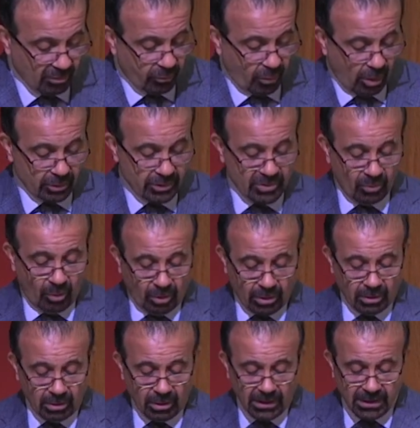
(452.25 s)
falls
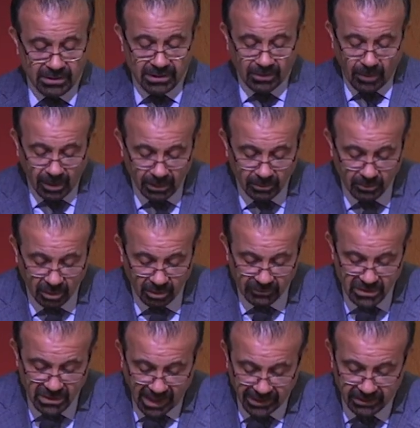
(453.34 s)
more in the realm
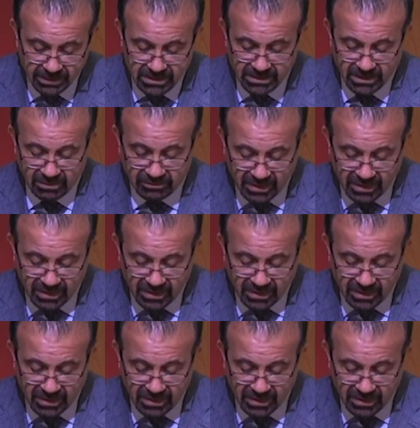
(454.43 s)
of Zionist